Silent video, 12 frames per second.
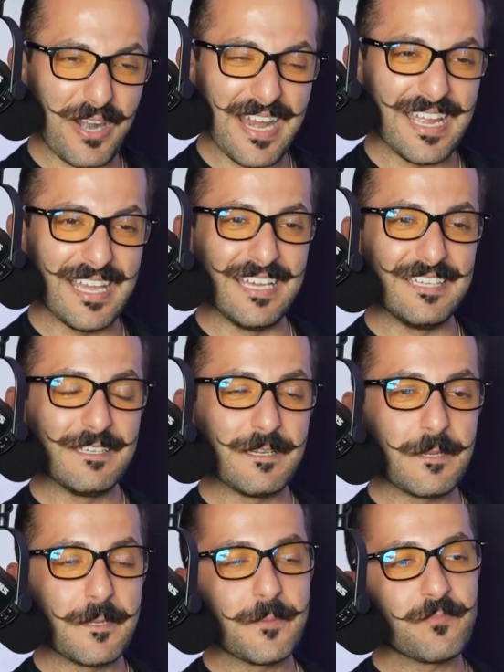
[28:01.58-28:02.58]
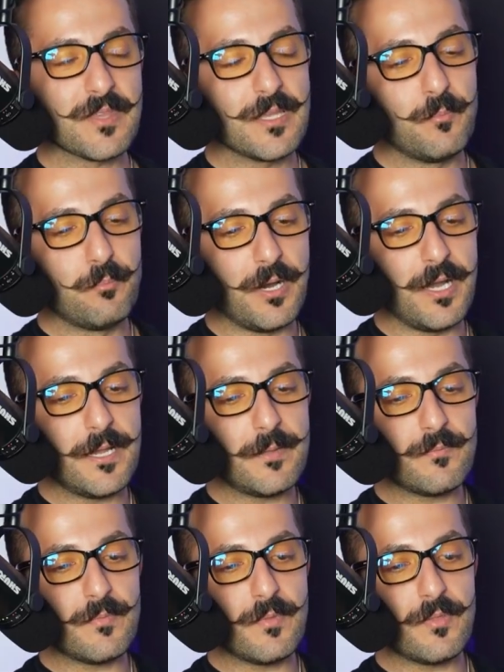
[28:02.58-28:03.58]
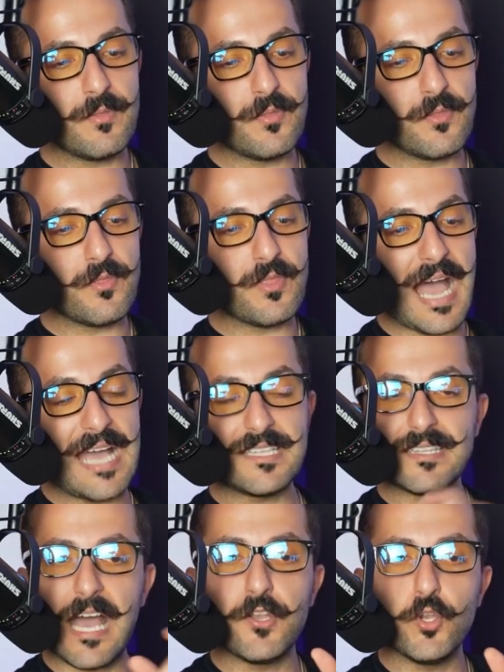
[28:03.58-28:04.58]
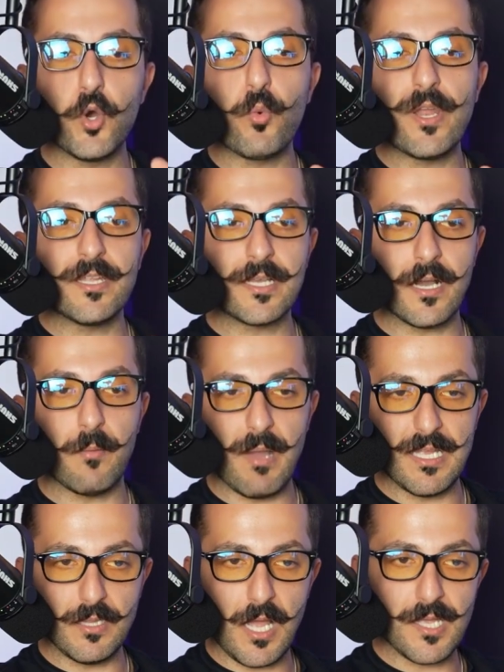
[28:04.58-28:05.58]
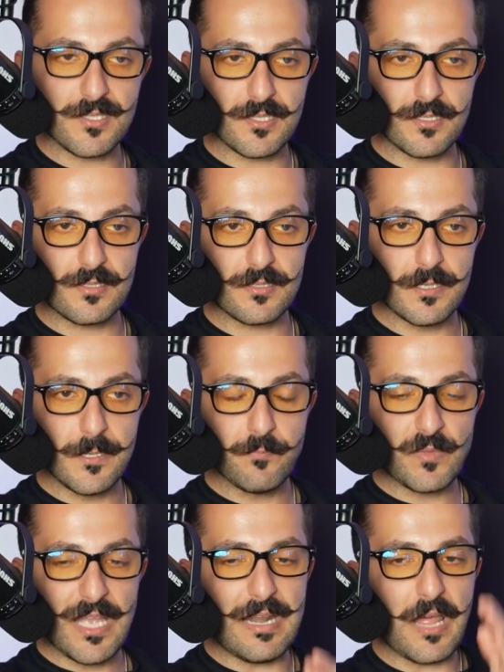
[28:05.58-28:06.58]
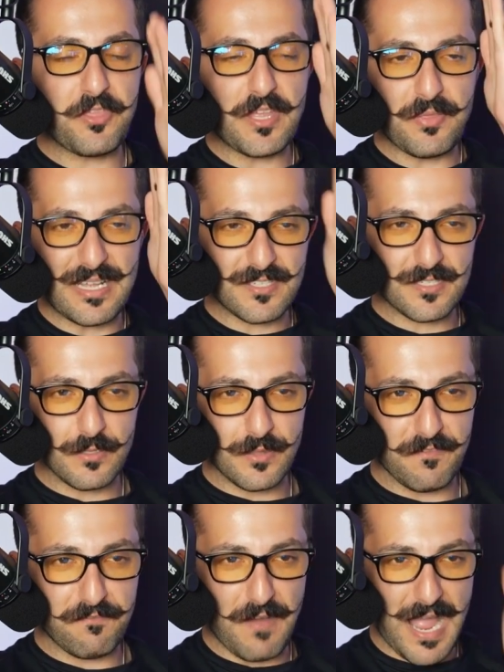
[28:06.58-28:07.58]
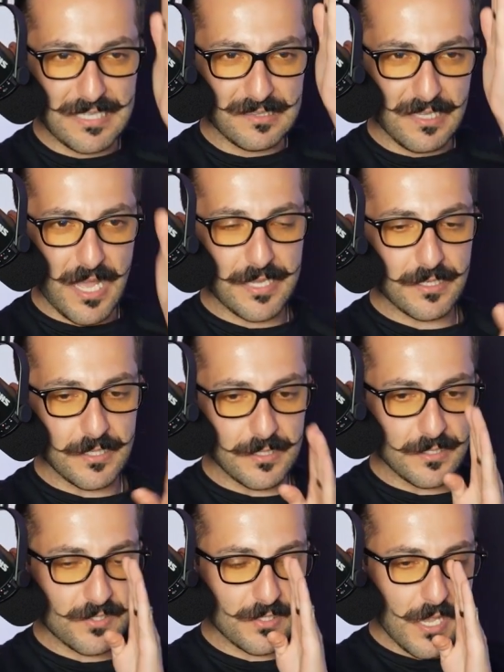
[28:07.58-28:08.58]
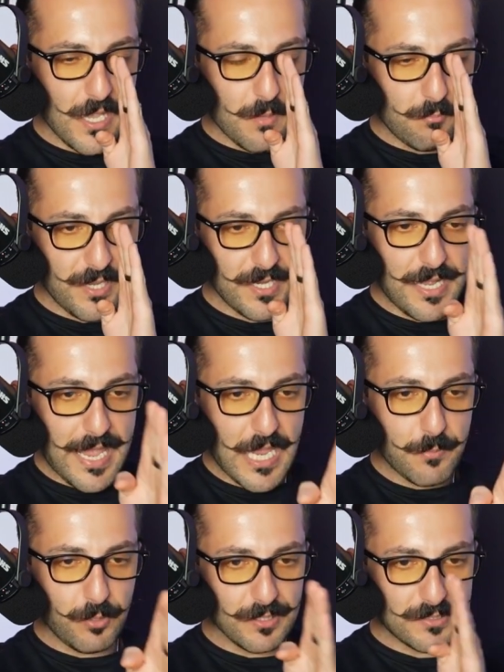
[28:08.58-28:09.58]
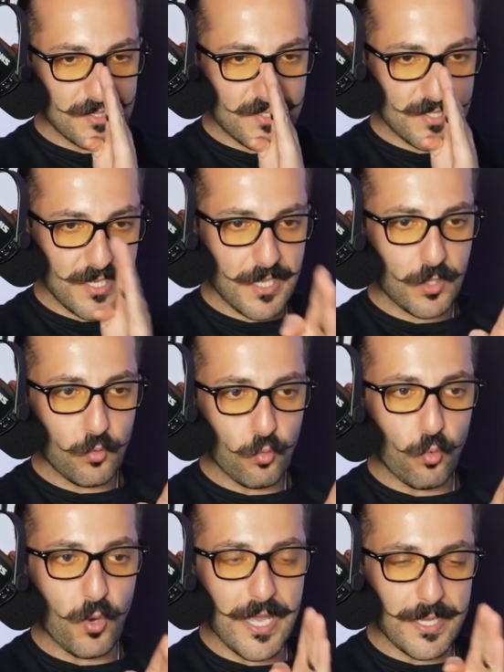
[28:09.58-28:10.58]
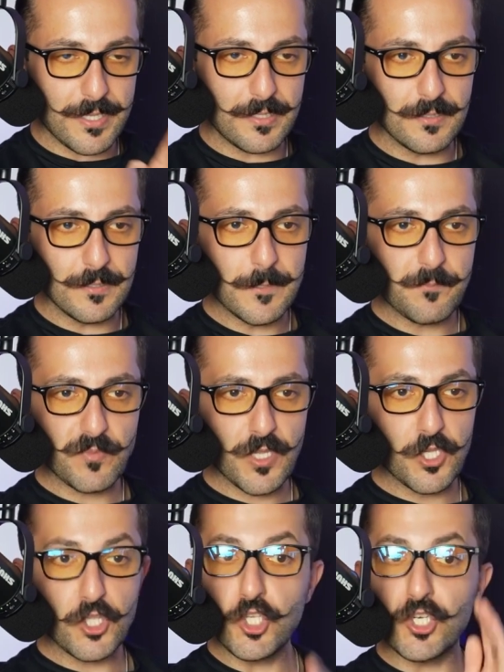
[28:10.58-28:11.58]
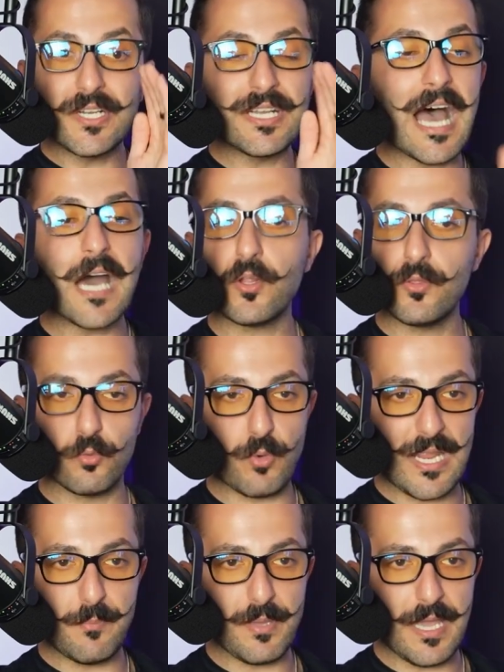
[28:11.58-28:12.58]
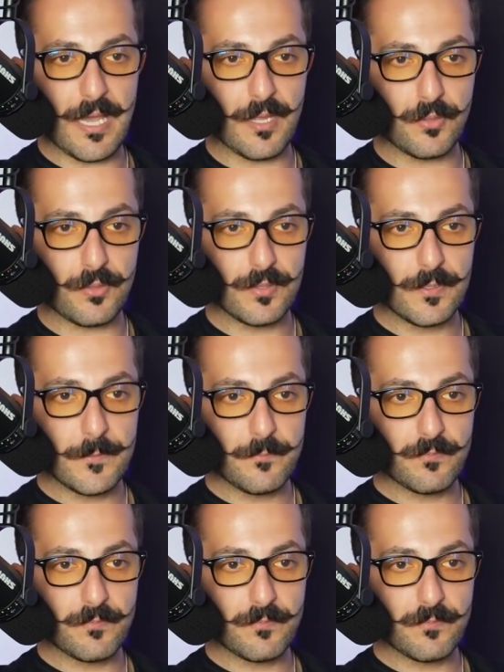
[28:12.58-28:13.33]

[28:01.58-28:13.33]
ran. Wow. But I did not know when to cut my losses. Yeah. And I think that's the fine line is being able to see when you're not on the right path